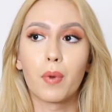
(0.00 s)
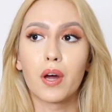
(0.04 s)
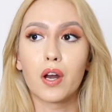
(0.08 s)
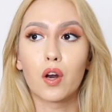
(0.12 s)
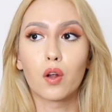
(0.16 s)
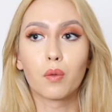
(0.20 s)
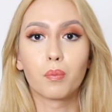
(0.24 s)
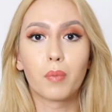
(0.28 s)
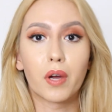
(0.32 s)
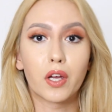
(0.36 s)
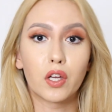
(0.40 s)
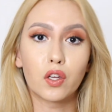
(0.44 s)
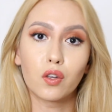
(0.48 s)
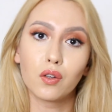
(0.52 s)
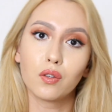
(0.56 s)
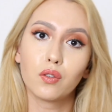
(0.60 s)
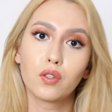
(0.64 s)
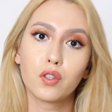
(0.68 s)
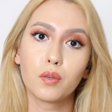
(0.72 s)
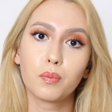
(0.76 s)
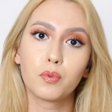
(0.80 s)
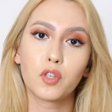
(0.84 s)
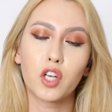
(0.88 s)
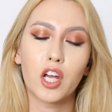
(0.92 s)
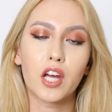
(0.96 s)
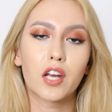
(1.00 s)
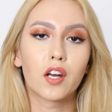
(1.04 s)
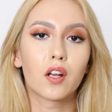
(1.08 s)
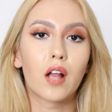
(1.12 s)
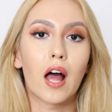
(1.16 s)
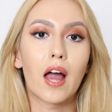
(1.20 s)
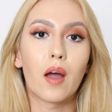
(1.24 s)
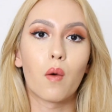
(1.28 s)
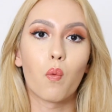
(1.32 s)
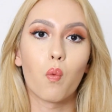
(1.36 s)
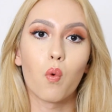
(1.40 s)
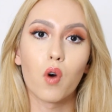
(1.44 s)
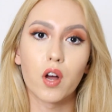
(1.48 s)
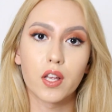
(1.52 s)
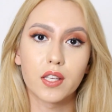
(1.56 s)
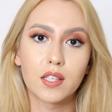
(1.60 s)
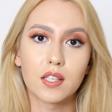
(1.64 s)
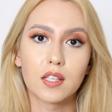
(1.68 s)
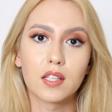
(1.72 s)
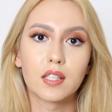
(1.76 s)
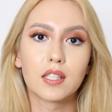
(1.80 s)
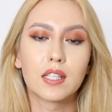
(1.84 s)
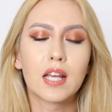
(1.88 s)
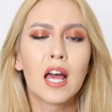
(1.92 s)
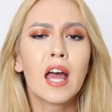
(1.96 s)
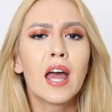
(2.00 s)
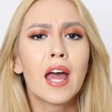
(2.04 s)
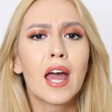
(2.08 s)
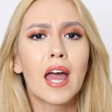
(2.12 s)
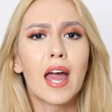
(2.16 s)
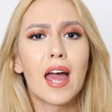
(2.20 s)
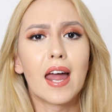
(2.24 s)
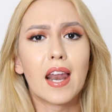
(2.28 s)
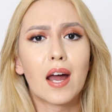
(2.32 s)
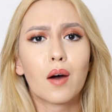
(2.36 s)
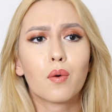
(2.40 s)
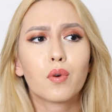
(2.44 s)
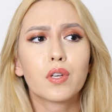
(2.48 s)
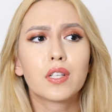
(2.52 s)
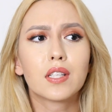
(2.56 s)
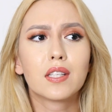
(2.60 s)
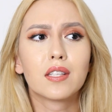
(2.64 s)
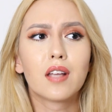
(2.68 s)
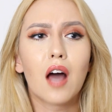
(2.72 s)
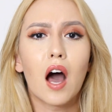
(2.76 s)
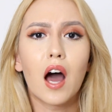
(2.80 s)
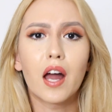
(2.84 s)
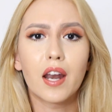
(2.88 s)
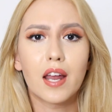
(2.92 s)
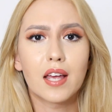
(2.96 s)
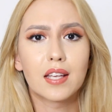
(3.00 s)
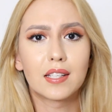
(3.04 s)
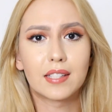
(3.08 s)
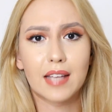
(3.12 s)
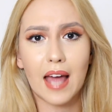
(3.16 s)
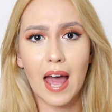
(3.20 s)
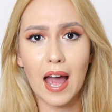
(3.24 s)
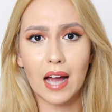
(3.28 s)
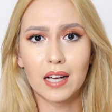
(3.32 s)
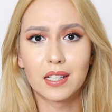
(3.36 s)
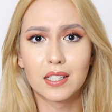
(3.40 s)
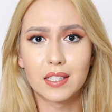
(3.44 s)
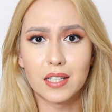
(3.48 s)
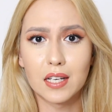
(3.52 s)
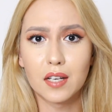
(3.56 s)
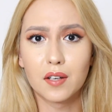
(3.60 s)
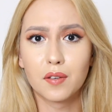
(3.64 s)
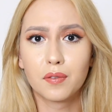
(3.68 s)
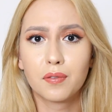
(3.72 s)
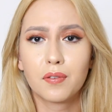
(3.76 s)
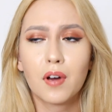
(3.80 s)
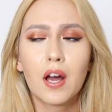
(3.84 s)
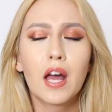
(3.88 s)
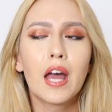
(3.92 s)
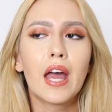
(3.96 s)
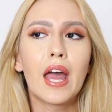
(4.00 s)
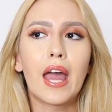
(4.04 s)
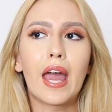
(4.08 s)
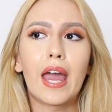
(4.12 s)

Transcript: but on my YouTube channel I wasn't and I was not as active